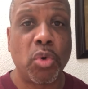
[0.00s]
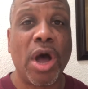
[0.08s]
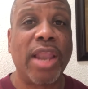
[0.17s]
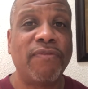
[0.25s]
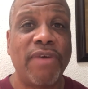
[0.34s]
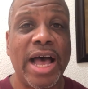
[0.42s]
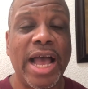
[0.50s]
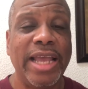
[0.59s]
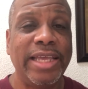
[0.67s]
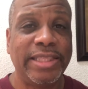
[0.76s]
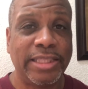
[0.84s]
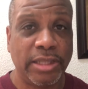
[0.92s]

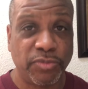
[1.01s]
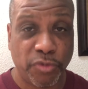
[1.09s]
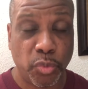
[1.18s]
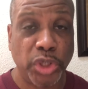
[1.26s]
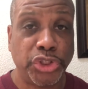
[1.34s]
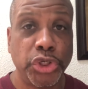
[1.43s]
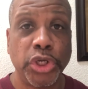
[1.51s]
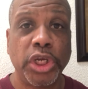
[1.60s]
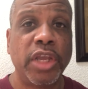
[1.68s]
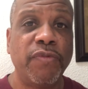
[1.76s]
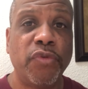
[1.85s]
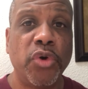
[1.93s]
qualify for what you're
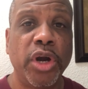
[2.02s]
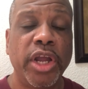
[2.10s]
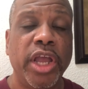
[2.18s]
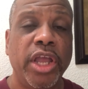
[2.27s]
looking for,